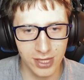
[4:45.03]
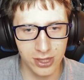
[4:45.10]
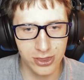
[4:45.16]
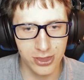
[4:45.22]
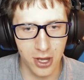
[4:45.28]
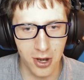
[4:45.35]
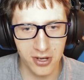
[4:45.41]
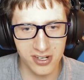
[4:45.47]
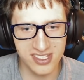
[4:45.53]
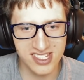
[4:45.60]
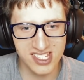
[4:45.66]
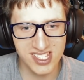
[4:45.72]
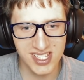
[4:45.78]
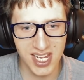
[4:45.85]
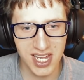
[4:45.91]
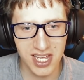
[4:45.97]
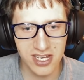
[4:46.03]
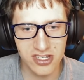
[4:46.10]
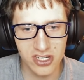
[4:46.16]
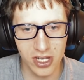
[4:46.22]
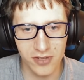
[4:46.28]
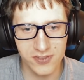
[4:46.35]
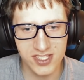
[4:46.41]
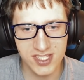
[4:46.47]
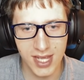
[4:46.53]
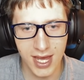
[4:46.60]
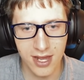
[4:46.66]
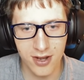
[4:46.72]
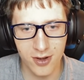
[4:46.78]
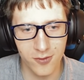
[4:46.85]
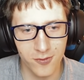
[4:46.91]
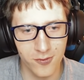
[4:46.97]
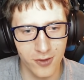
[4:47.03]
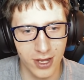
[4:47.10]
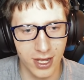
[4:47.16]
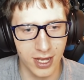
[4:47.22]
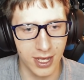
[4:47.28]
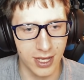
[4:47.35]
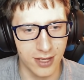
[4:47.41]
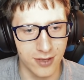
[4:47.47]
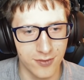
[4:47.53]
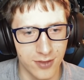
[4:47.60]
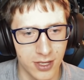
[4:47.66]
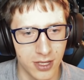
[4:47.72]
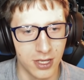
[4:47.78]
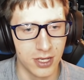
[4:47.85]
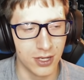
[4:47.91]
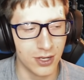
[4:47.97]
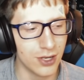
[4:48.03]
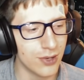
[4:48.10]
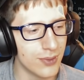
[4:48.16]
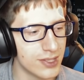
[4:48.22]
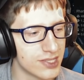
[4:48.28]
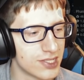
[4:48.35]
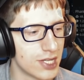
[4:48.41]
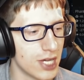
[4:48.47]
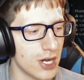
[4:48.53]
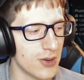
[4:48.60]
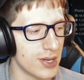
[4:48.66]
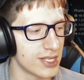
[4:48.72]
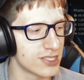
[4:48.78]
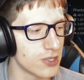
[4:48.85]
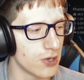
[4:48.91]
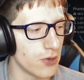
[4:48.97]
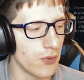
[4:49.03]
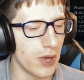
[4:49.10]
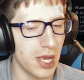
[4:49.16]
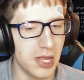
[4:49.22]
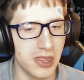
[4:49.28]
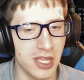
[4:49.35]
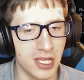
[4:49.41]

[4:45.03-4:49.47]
third stage of Saturn V? Who is going to win, the